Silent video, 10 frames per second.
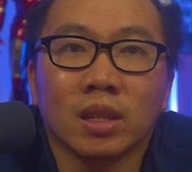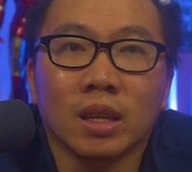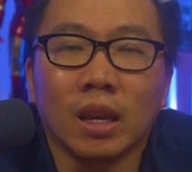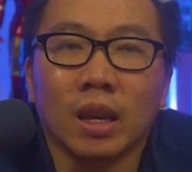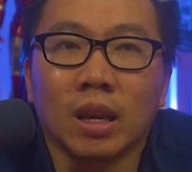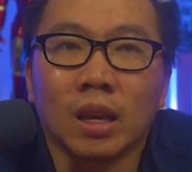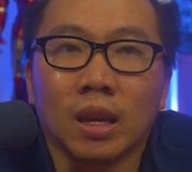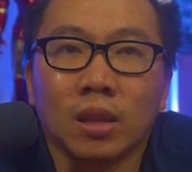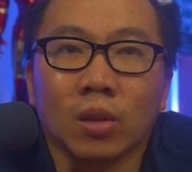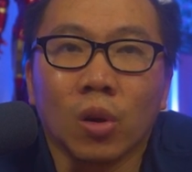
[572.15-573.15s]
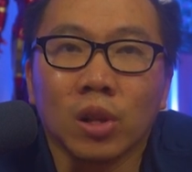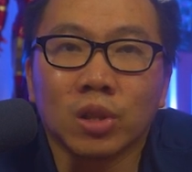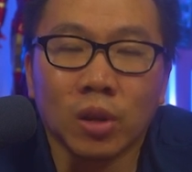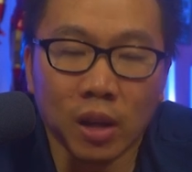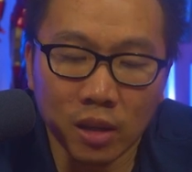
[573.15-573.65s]
and
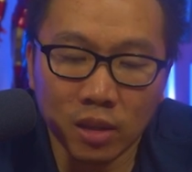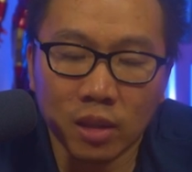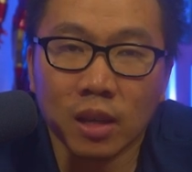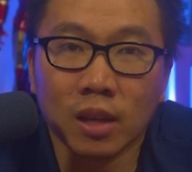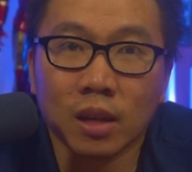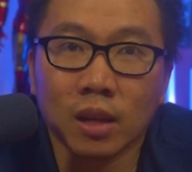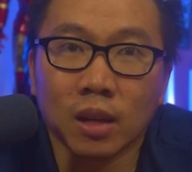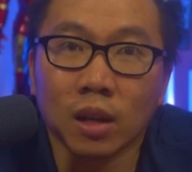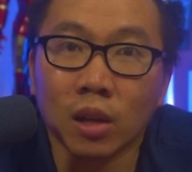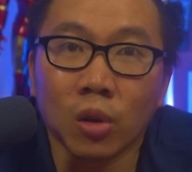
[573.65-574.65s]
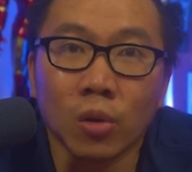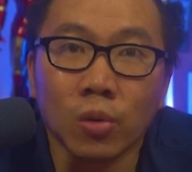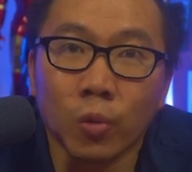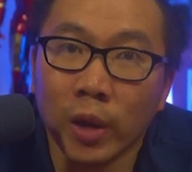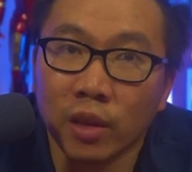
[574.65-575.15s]
also has the glow
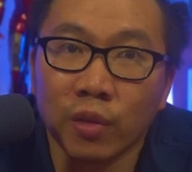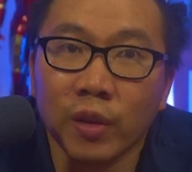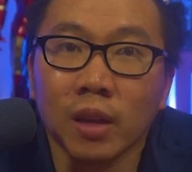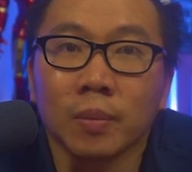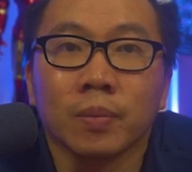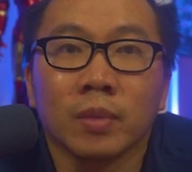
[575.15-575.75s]
wet effect.